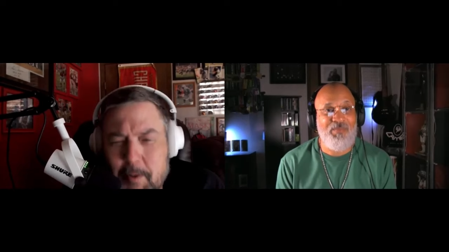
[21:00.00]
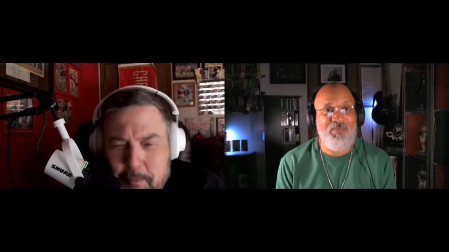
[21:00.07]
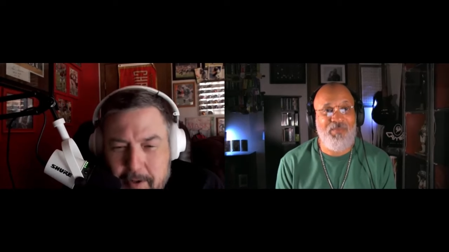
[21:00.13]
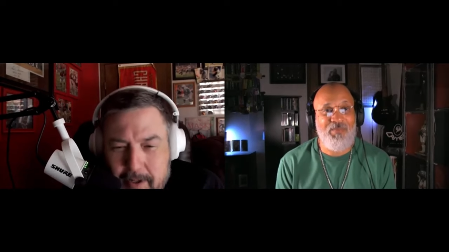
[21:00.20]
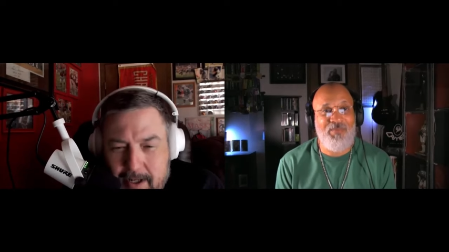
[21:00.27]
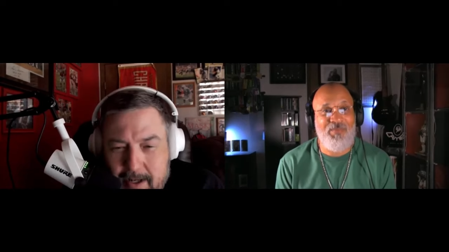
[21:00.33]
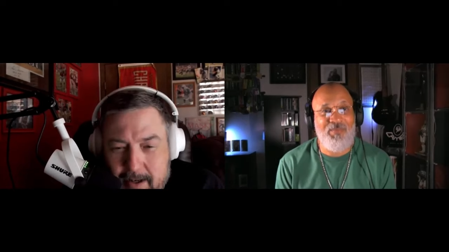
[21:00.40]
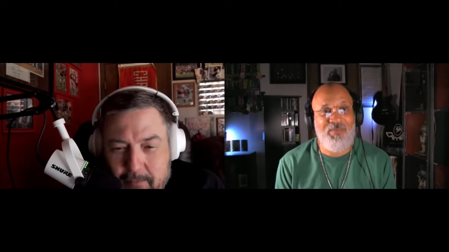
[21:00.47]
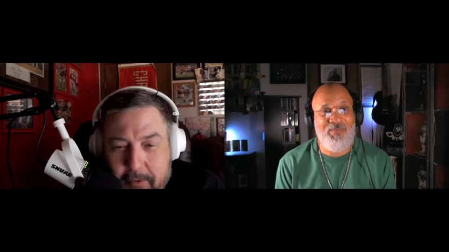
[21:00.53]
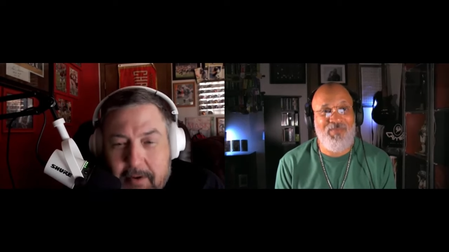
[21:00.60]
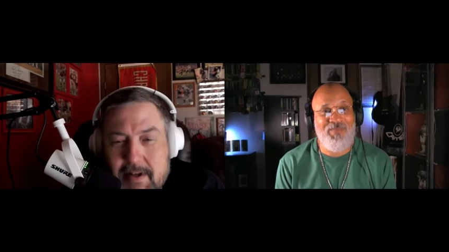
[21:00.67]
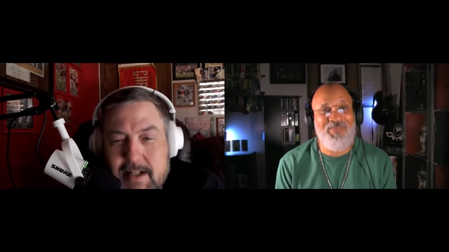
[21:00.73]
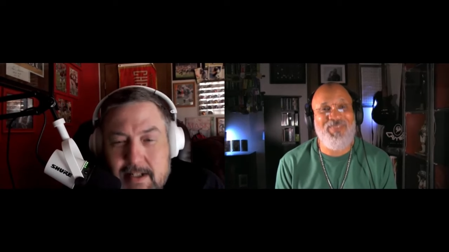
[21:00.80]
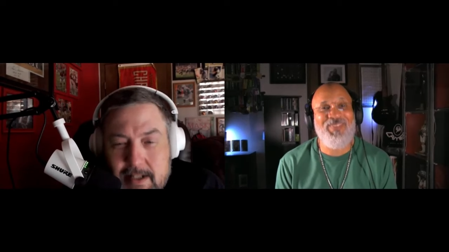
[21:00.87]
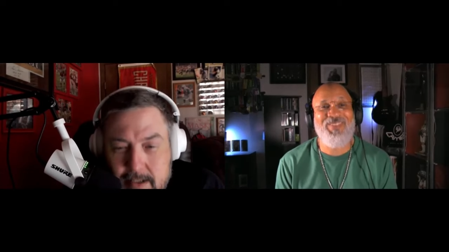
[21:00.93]
Speaker 1: my workout. I've
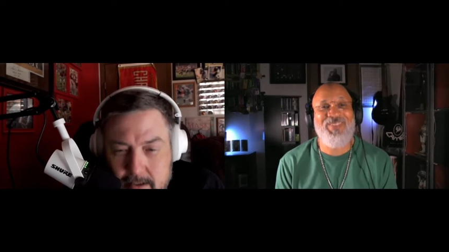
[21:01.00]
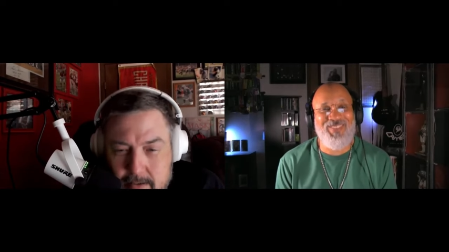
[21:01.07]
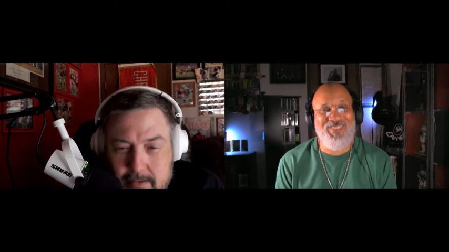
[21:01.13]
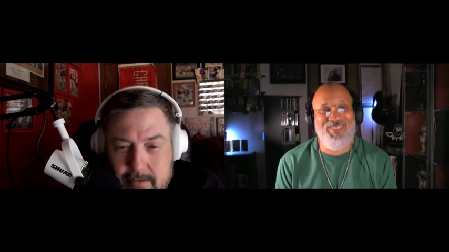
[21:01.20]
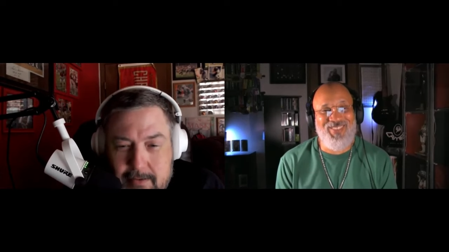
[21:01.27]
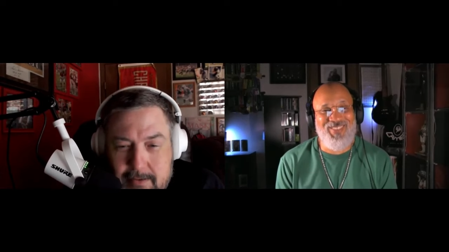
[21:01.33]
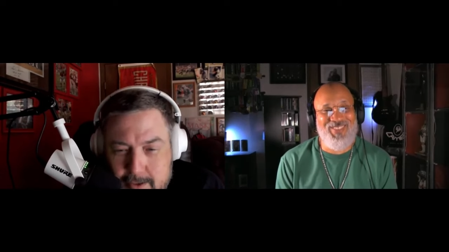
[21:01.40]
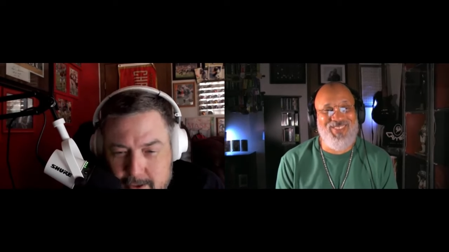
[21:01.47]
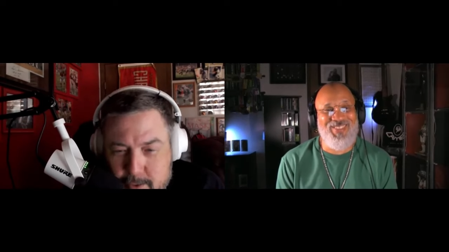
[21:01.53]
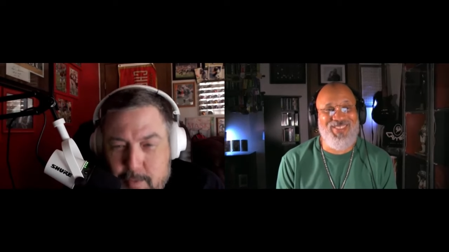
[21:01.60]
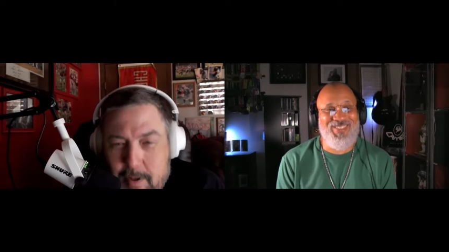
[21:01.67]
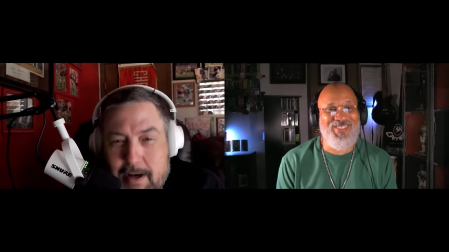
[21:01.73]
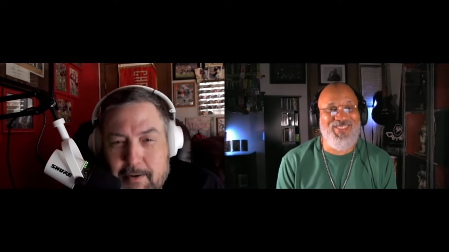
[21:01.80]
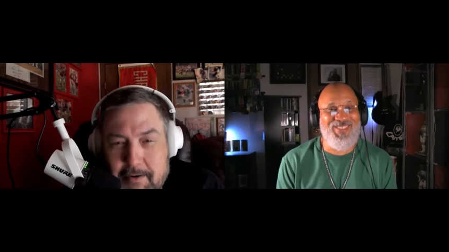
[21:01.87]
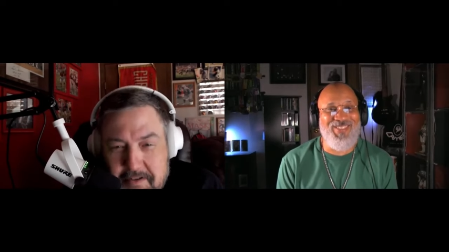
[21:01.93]
already done
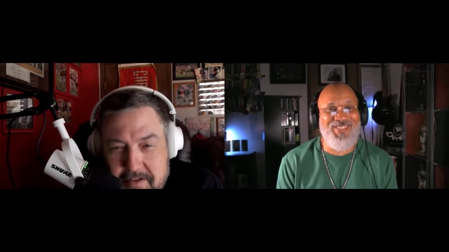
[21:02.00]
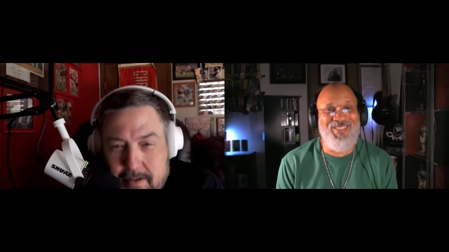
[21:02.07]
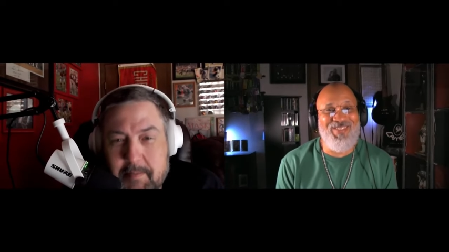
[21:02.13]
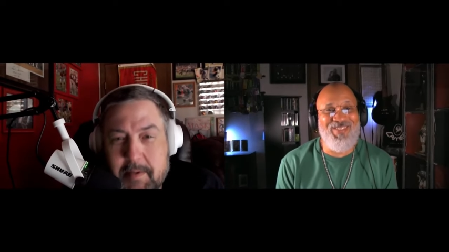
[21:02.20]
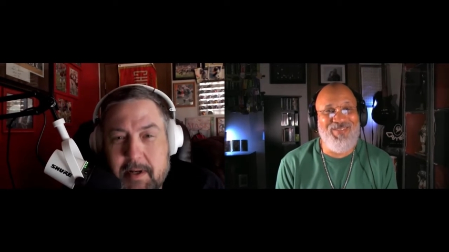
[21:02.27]
two hours. I'm